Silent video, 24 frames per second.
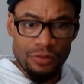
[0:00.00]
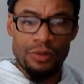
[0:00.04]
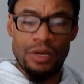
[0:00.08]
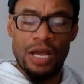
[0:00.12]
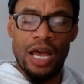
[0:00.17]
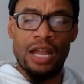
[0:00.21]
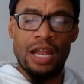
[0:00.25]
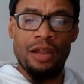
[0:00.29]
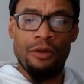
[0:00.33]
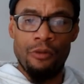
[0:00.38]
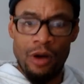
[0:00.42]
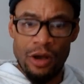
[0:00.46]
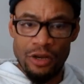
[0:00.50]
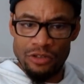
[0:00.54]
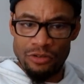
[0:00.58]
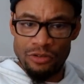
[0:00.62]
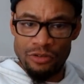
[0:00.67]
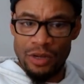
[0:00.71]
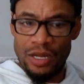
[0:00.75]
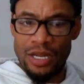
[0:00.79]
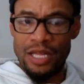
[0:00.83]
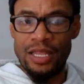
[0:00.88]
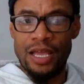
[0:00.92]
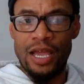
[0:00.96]
kind of walks
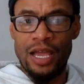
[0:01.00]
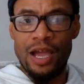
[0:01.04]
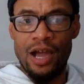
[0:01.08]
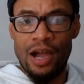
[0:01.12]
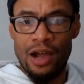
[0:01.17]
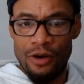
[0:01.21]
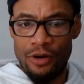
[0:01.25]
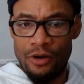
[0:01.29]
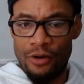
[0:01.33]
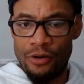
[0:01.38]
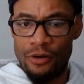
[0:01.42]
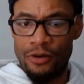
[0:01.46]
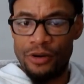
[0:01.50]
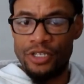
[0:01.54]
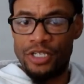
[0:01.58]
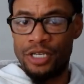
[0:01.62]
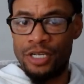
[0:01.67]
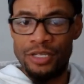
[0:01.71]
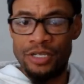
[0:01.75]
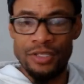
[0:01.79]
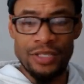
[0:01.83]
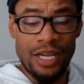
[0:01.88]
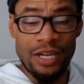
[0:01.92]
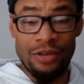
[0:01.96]
around like they hardcore and shit
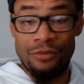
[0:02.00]
because they